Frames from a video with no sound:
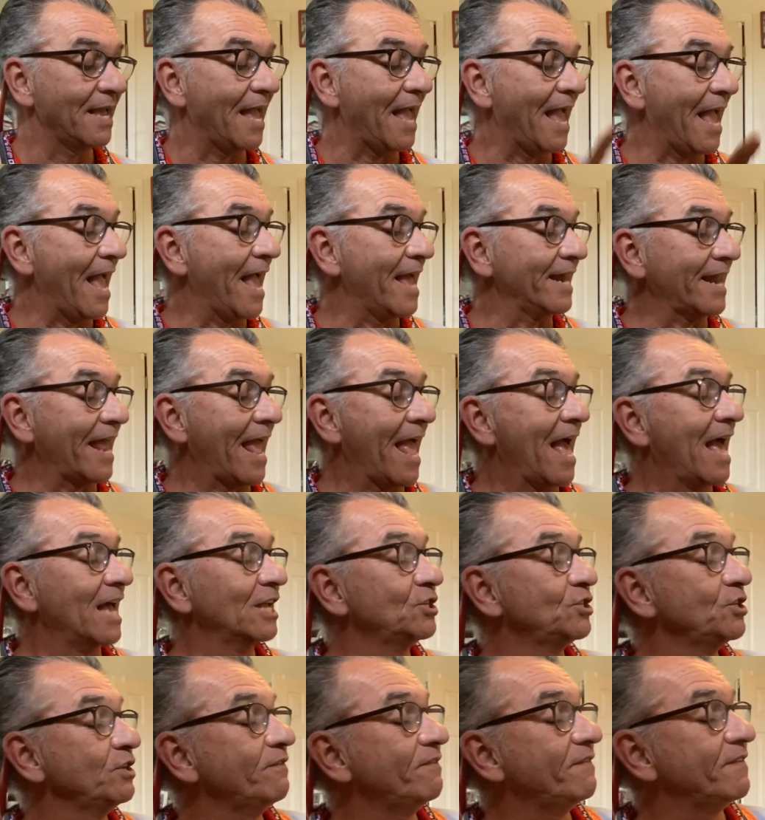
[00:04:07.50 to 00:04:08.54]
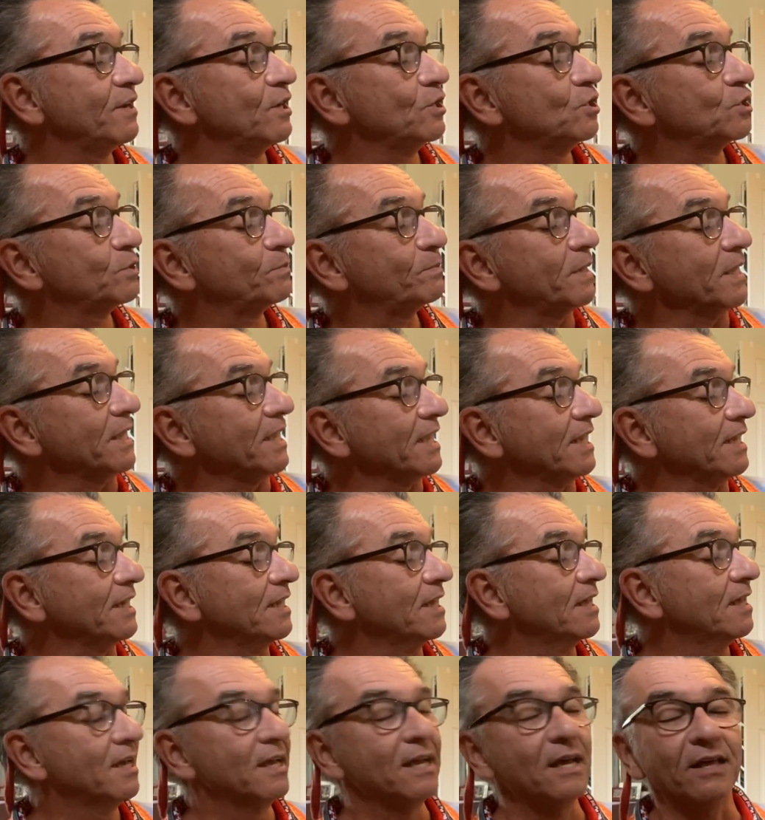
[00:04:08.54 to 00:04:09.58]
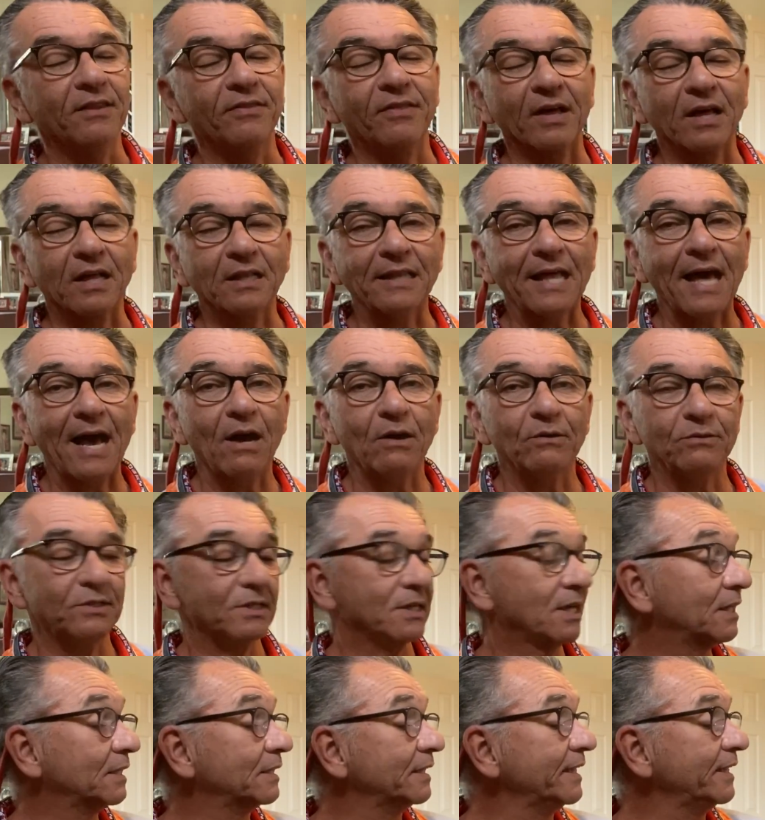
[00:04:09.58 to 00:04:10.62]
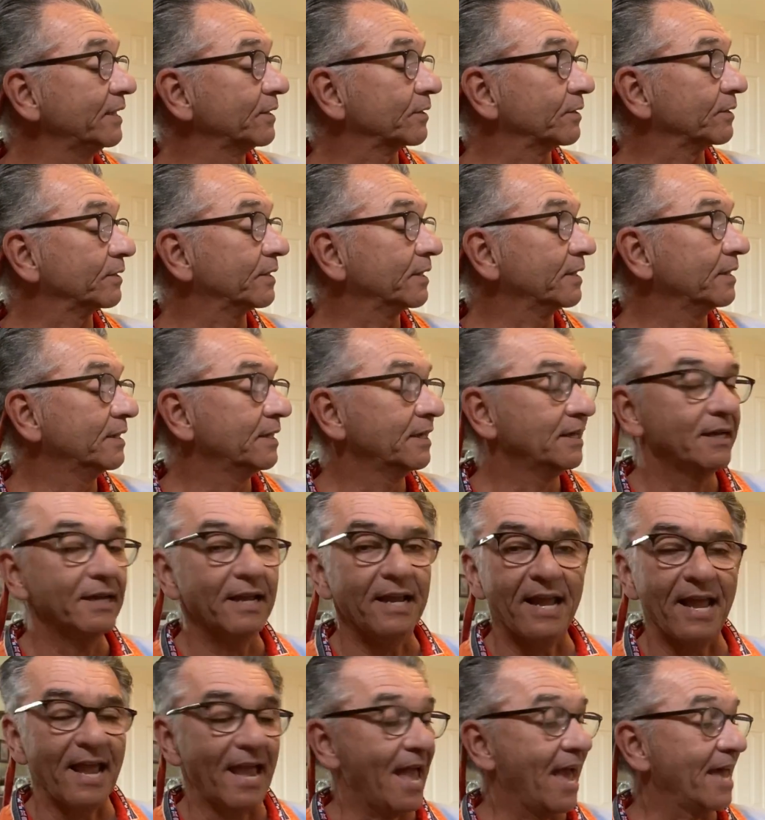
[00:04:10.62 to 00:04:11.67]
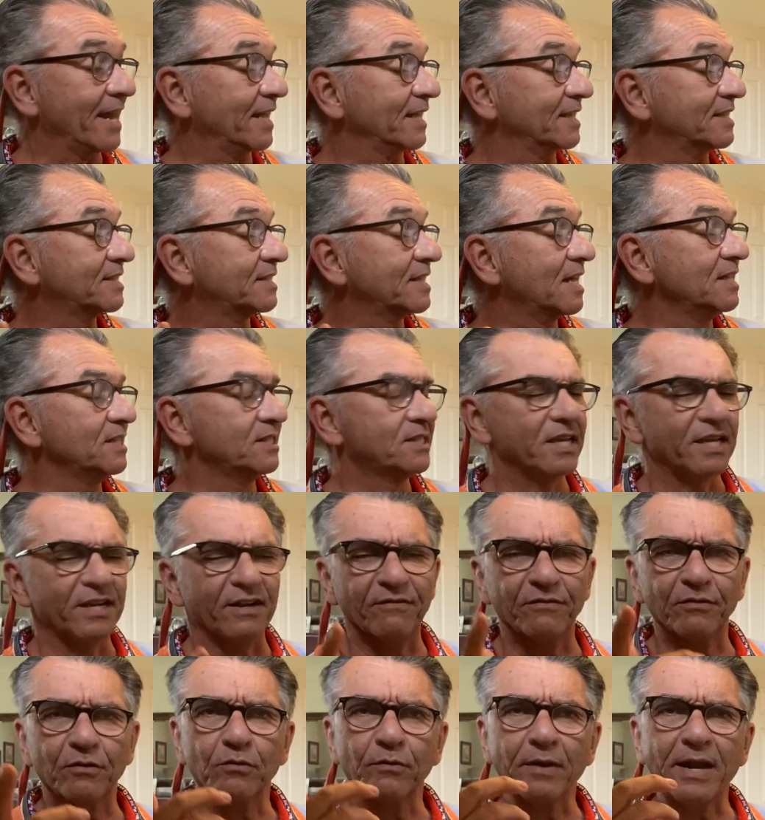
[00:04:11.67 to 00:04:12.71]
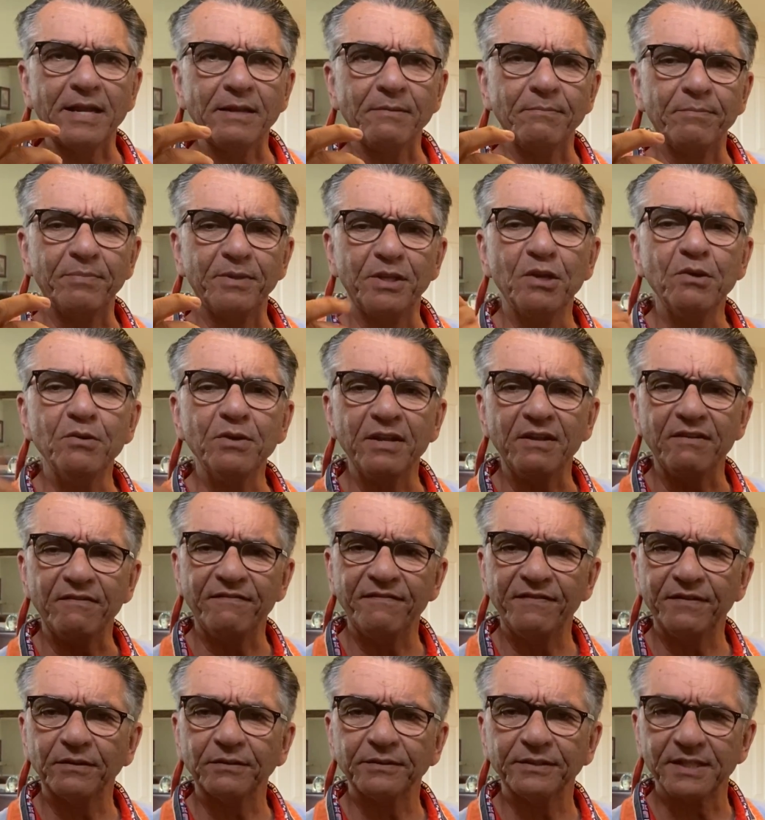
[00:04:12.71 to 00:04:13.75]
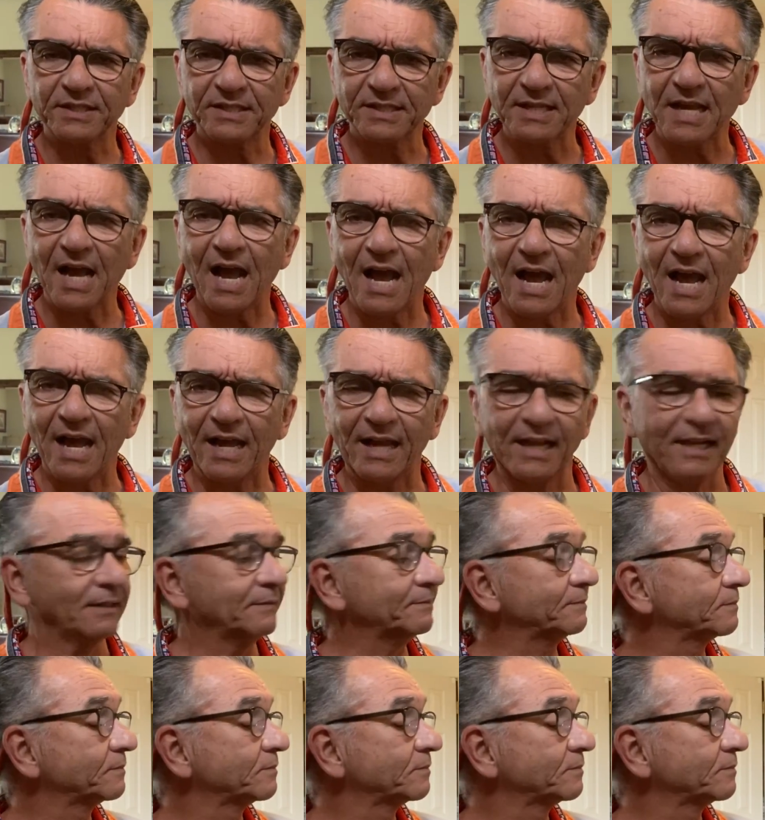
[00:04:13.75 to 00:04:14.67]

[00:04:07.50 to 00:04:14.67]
And as she finished speaking, the clouds cleared, and a sunset of great beauty filled the sky.